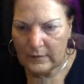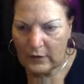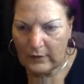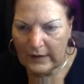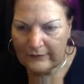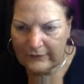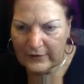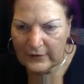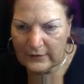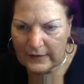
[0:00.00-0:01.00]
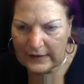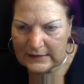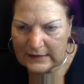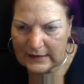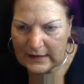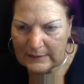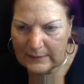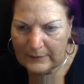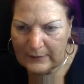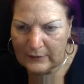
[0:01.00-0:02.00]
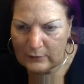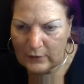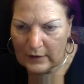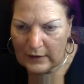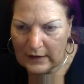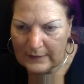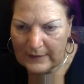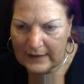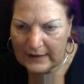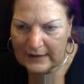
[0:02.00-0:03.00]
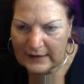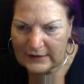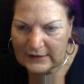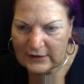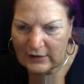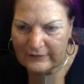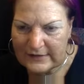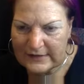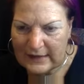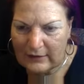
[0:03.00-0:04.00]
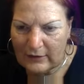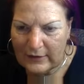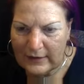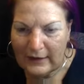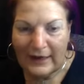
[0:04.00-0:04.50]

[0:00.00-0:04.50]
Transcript: Great for you. Excellent. Keep up the good work. I'm heading into the office now going,